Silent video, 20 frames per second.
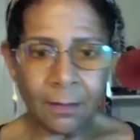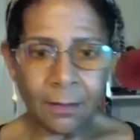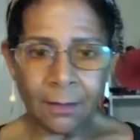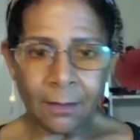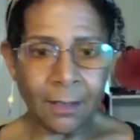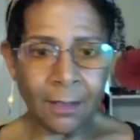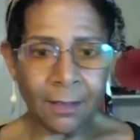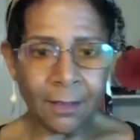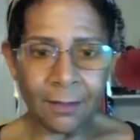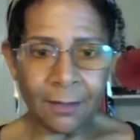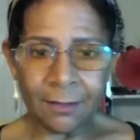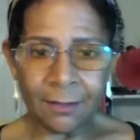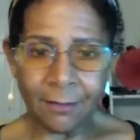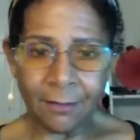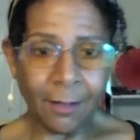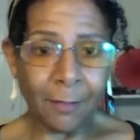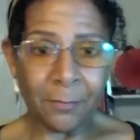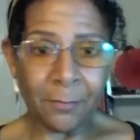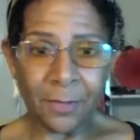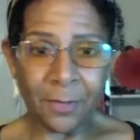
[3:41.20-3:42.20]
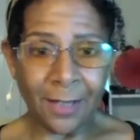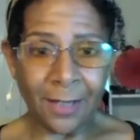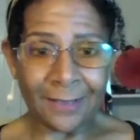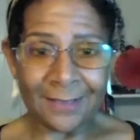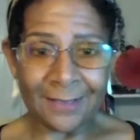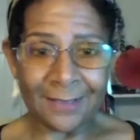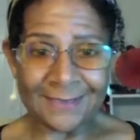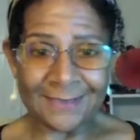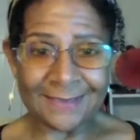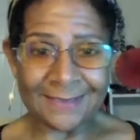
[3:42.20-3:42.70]
I
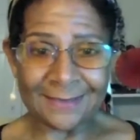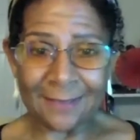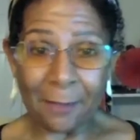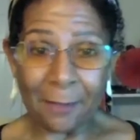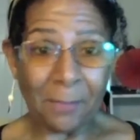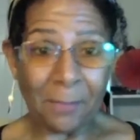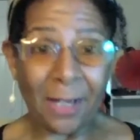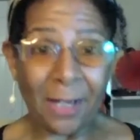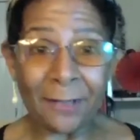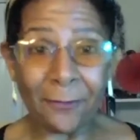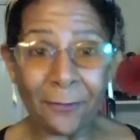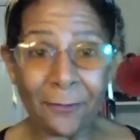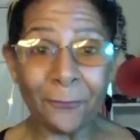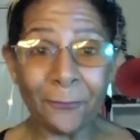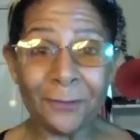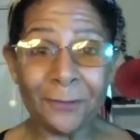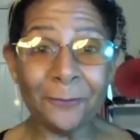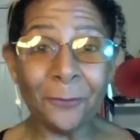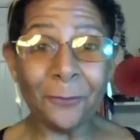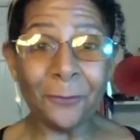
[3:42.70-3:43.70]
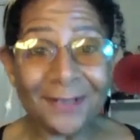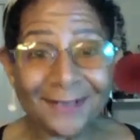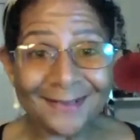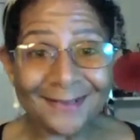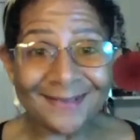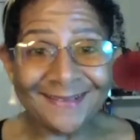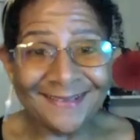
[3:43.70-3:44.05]
guess, am I the only one?